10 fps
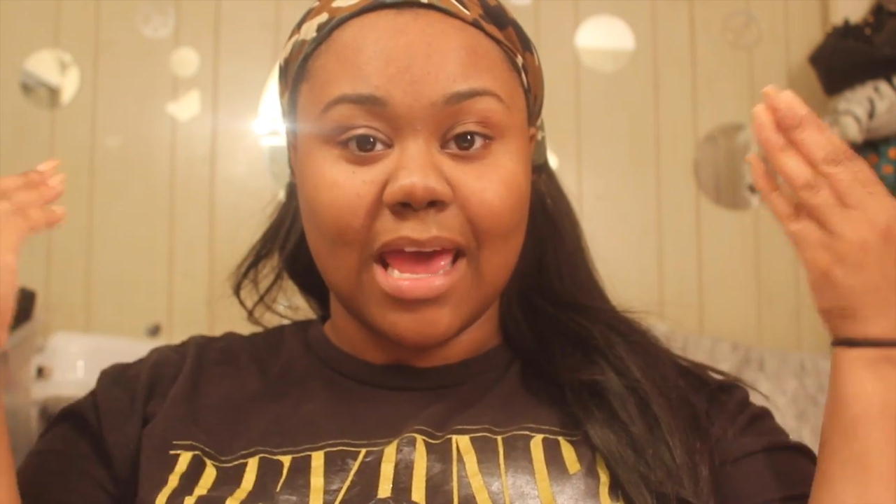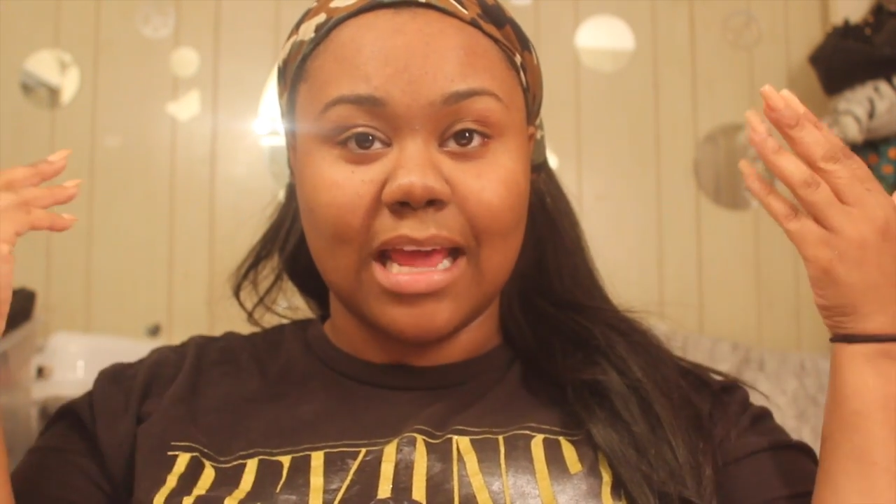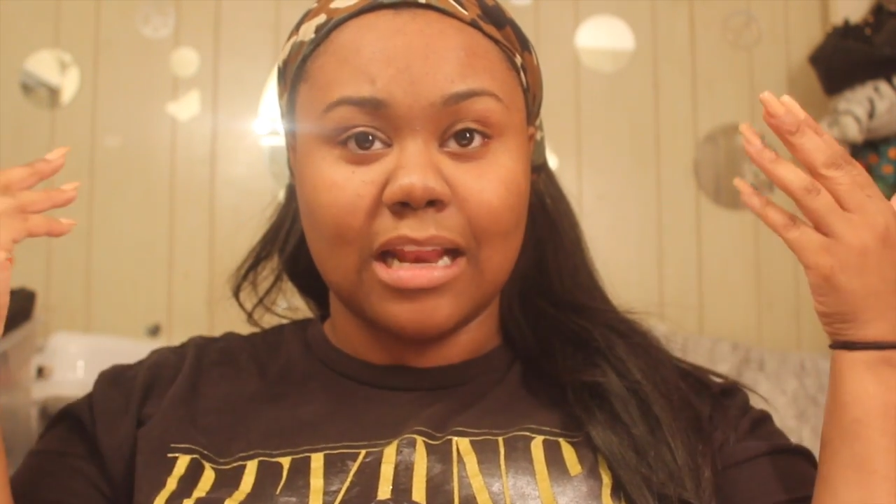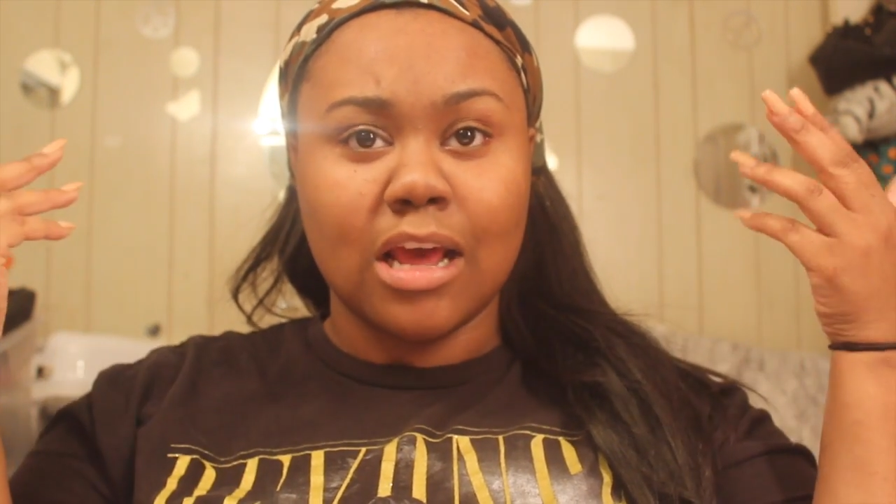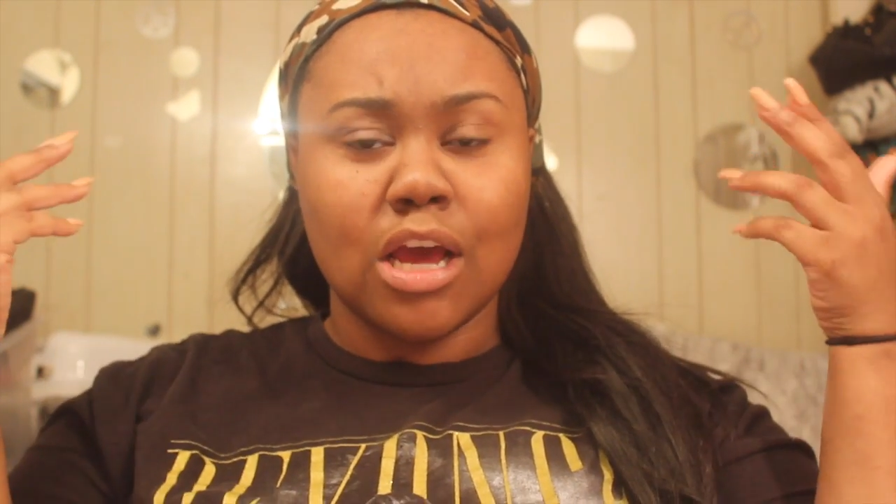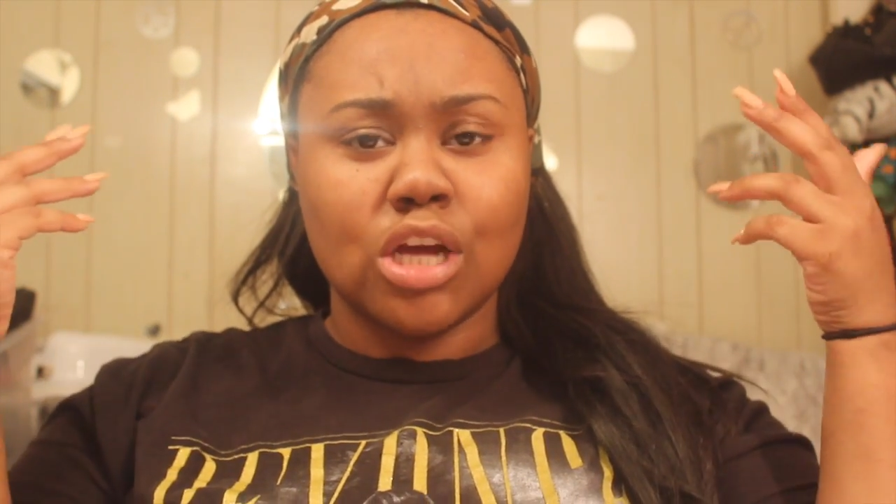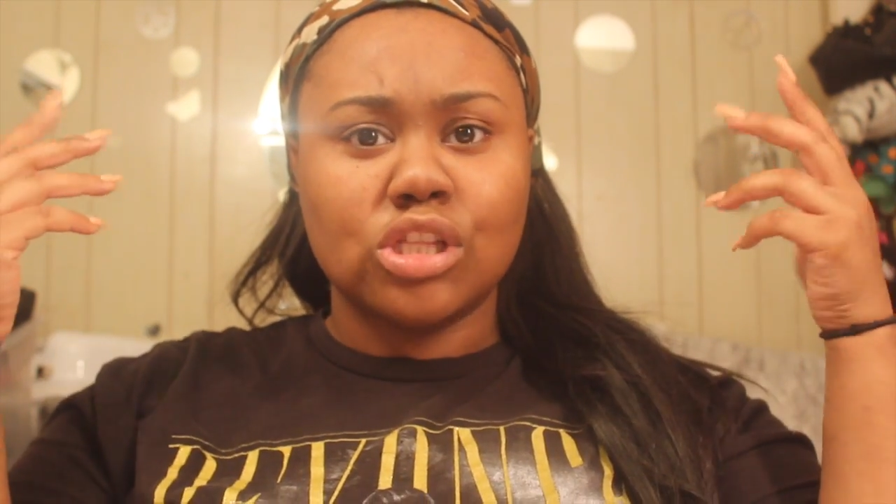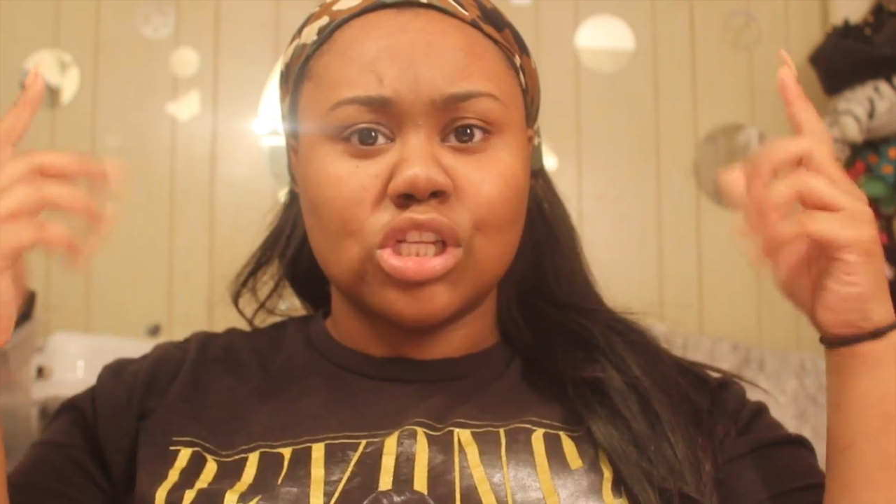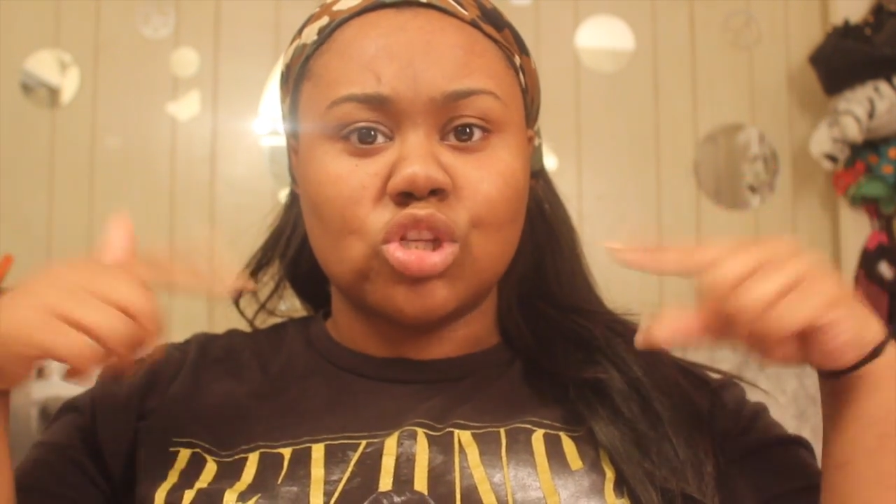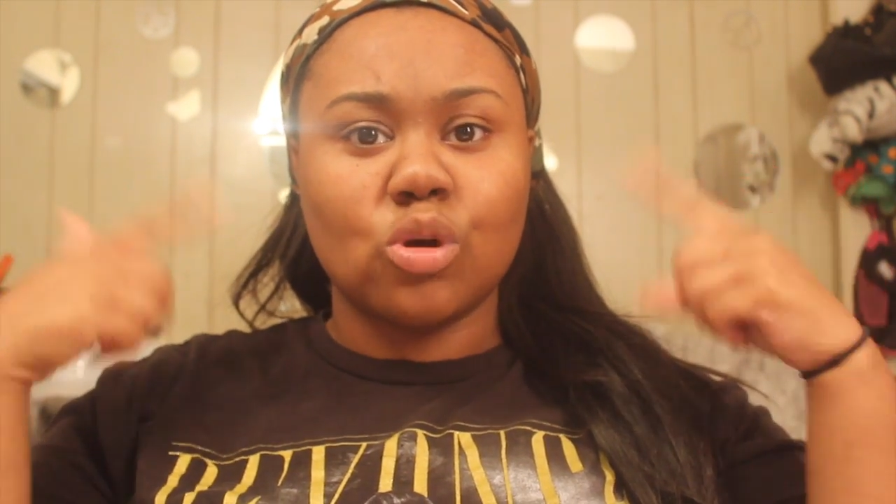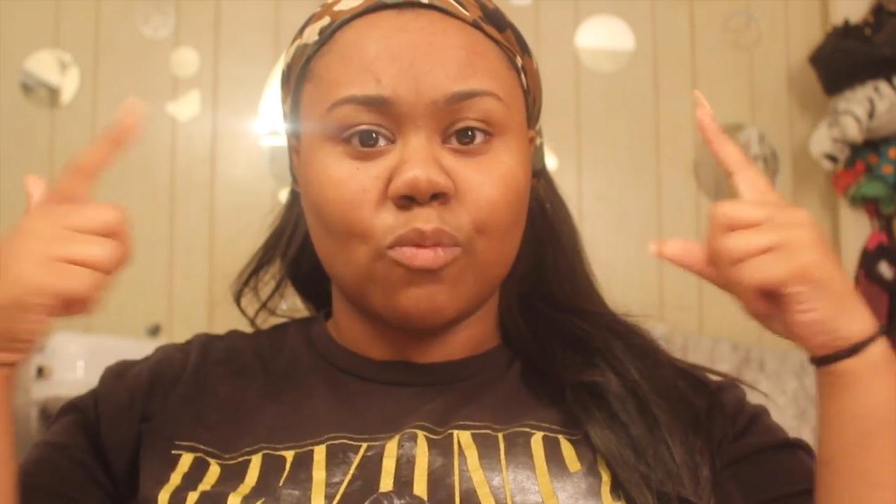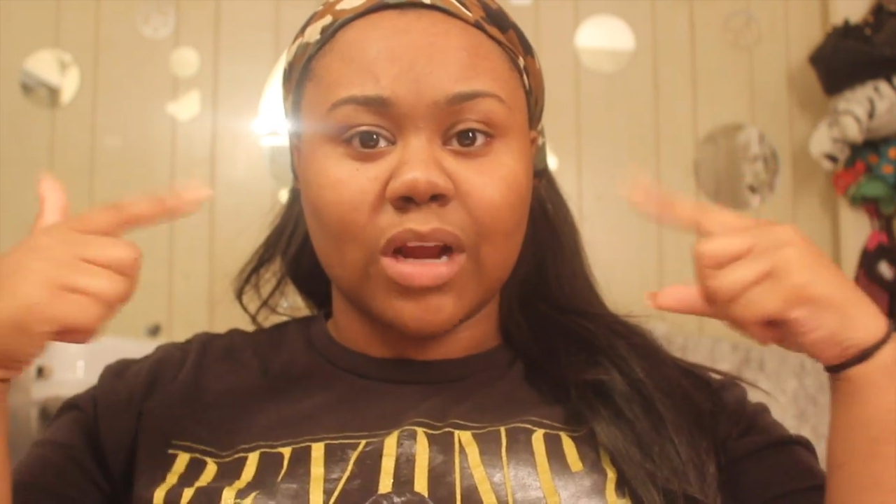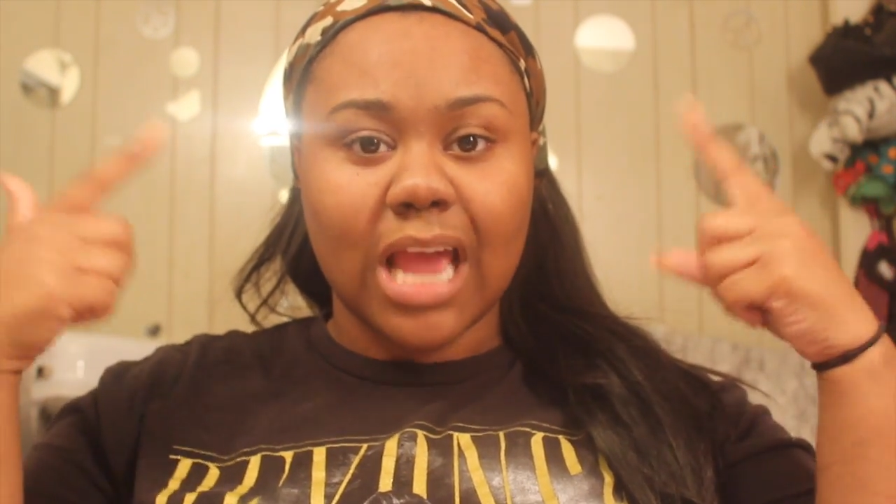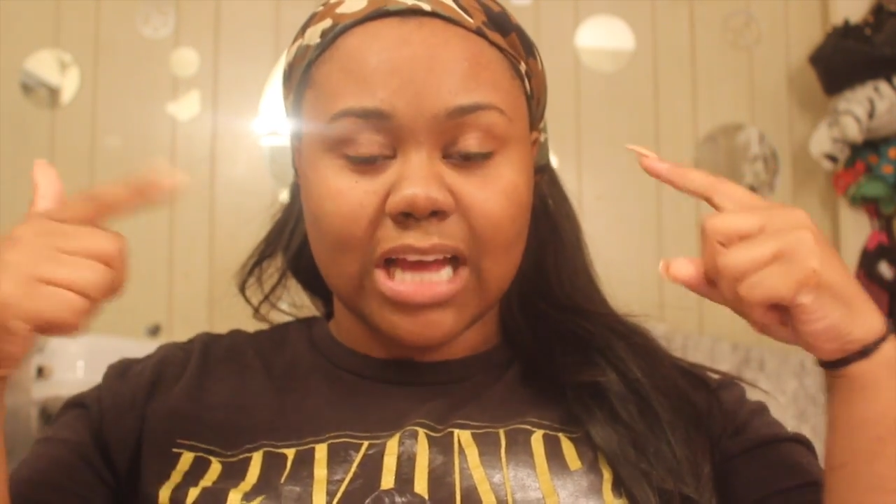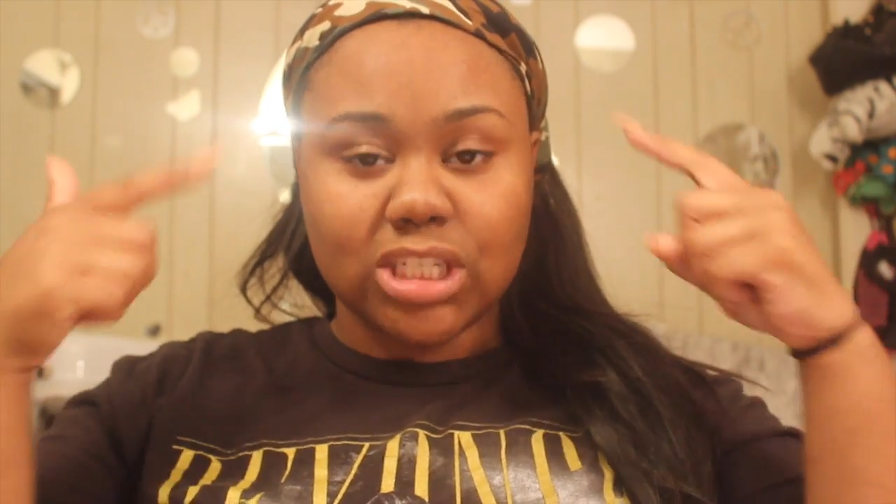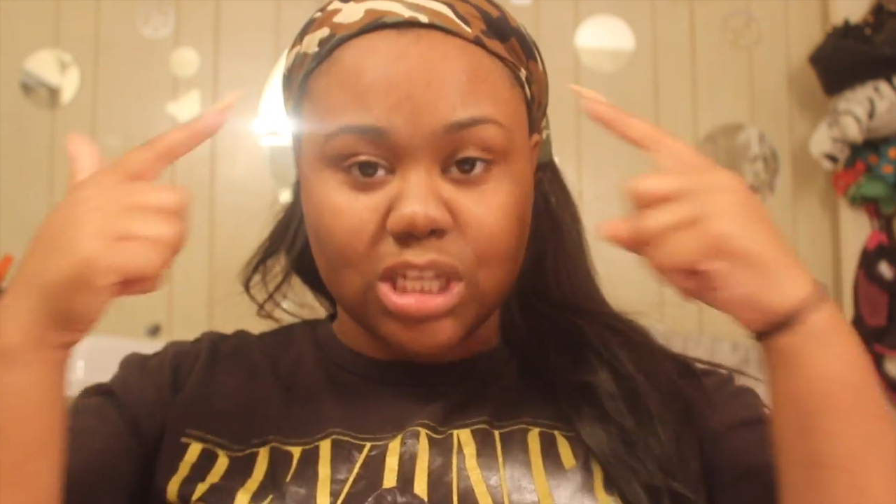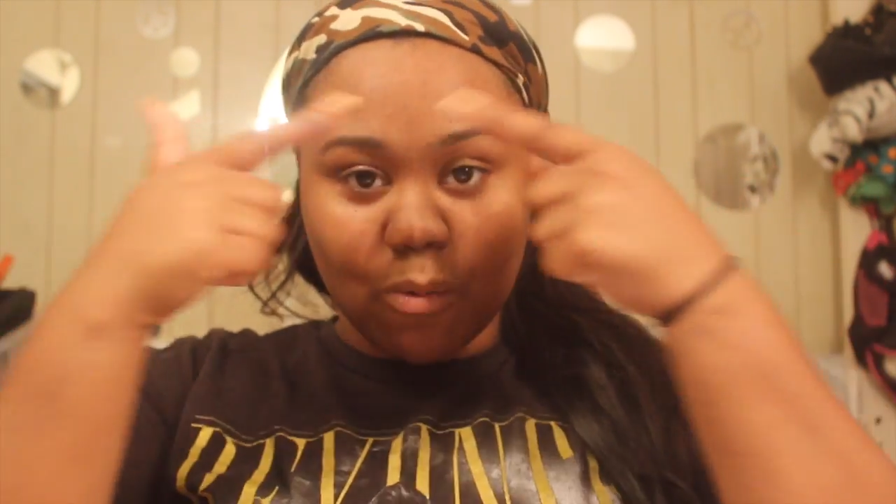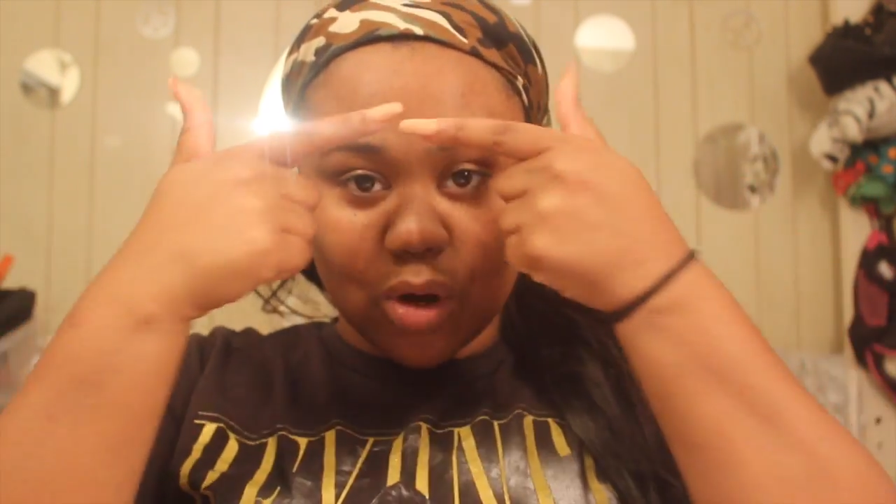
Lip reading: and the turmeric actually